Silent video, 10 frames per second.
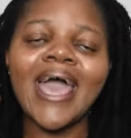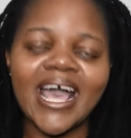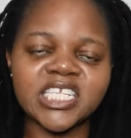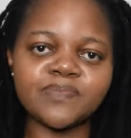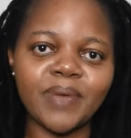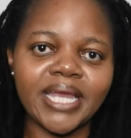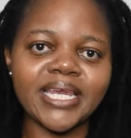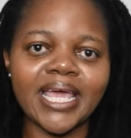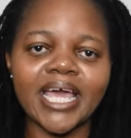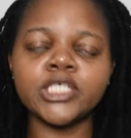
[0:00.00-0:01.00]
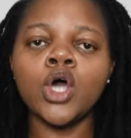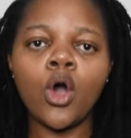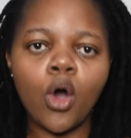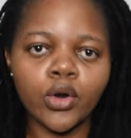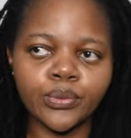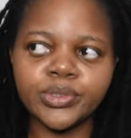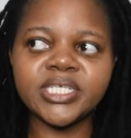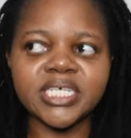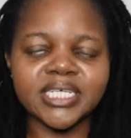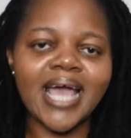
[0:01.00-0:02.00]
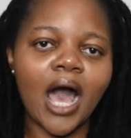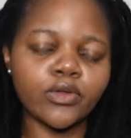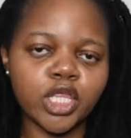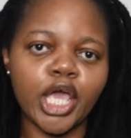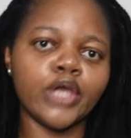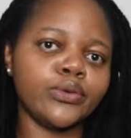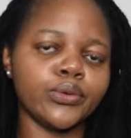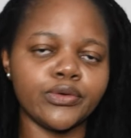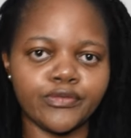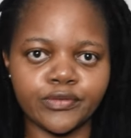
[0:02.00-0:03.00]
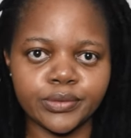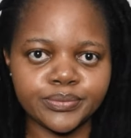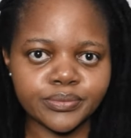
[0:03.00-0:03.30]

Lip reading: and spending it on Woodidi out there at Groove.